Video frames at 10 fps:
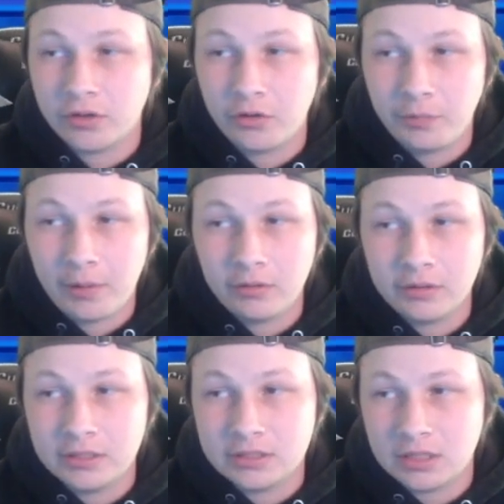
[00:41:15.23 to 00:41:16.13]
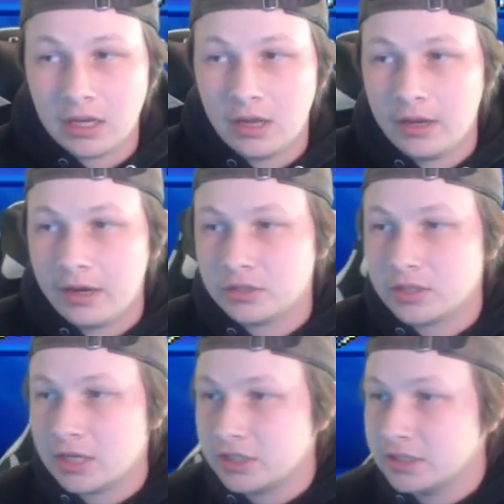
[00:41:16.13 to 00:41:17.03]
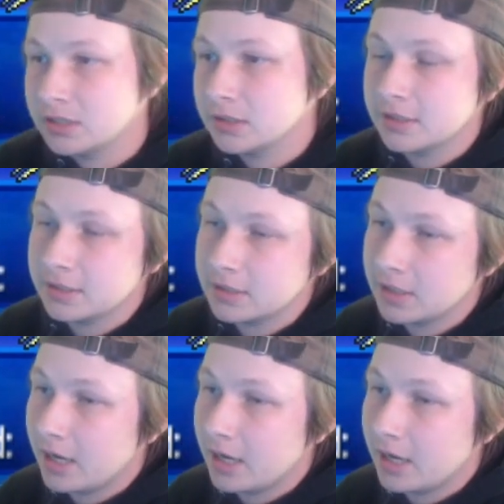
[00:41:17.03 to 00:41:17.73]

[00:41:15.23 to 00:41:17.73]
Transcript: Earth Power, Leech, uh, Air Slash, and Synthesis.